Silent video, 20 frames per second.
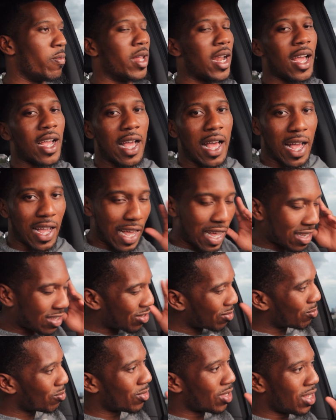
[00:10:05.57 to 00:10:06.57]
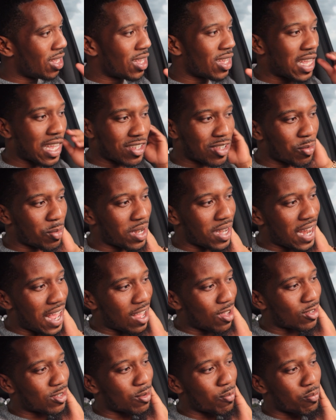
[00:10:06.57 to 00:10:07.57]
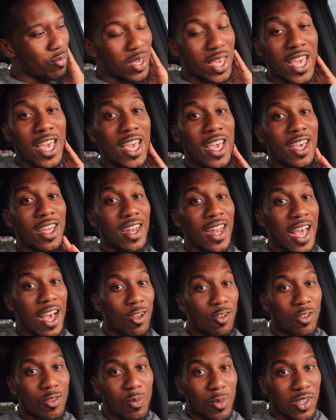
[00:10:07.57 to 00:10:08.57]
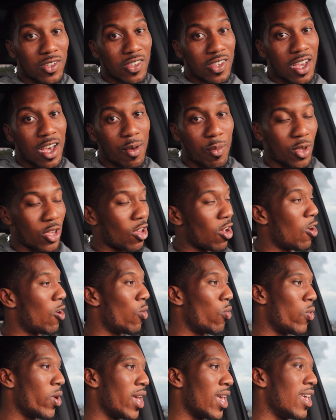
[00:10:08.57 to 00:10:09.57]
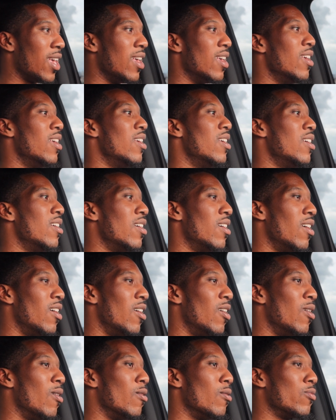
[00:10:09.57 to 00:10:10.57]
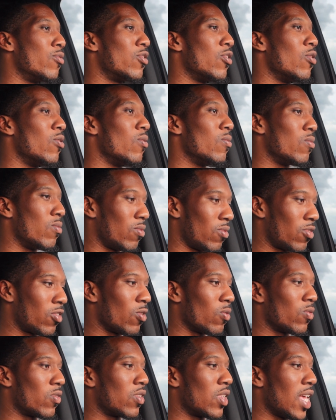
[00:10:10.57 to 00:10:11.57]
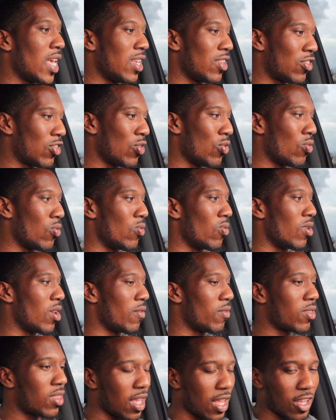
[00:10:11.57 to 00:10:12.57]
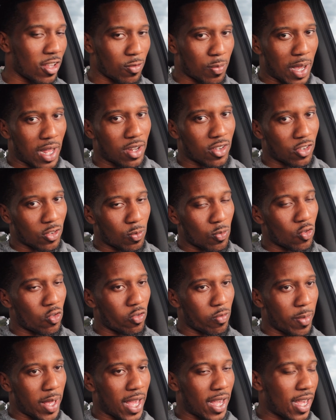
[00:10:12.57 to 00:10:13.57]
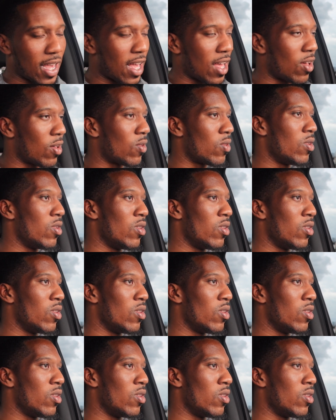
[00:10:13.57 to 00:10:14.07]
But I got some big announcements coming y'all way. So stay tuned. Everything's about to smooth back out.